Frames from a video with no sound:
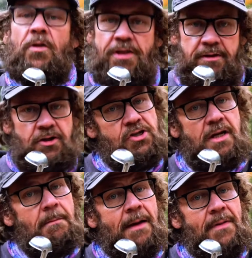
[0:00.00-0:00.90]
We think the
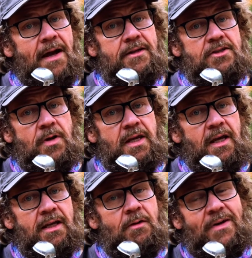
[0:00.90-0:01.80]
sheep might be out this
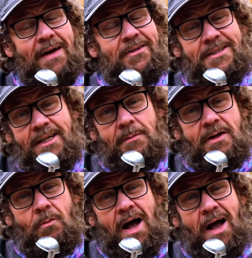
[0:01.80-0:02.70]
weekend. We haven't seen them
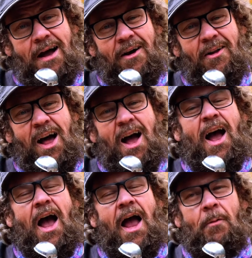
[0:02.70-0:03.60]
in a while.
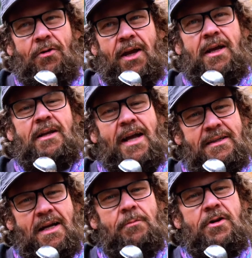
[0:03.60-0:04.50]
And we're thinking
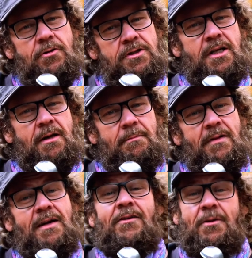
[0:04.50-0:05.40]
next time we do see them,
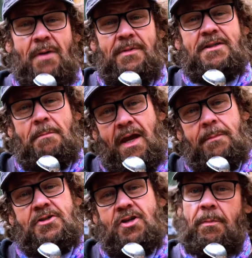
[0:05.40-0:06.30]
there might be some
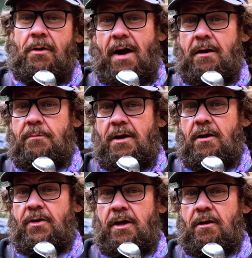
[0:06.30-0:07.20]
babies jumping around up
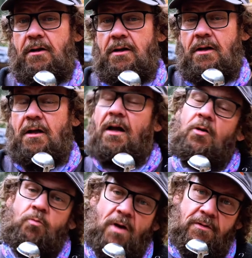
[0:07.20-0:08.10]
there on the
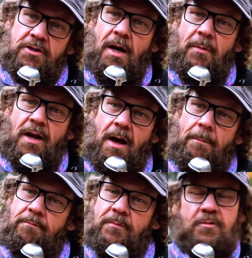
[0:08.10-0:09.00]
hill. River's coming
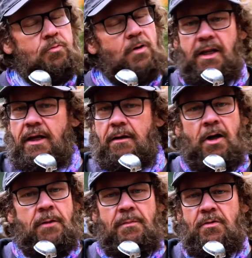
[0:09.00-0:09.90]
up. really
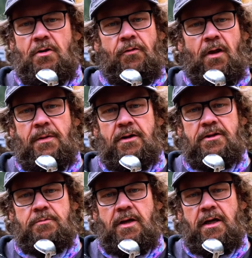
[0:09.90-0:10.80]
gonna be beautiful up here
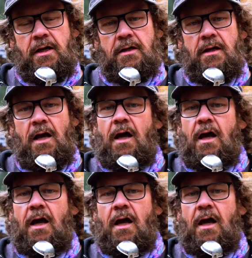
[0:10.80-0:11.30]
this weekend.